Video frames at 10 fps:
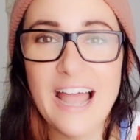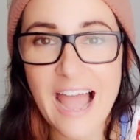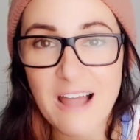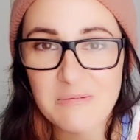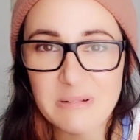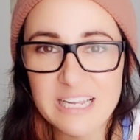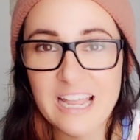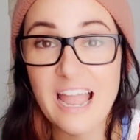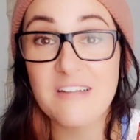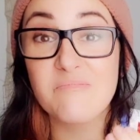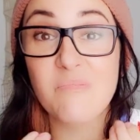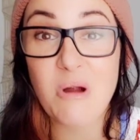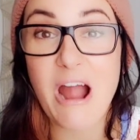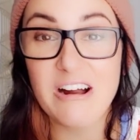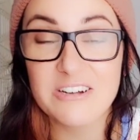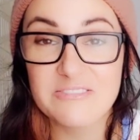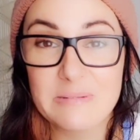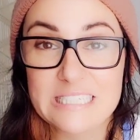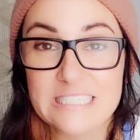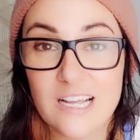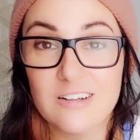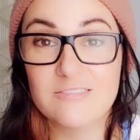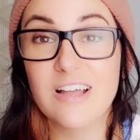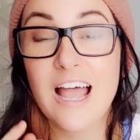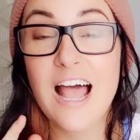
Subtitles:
happy and proud of myself.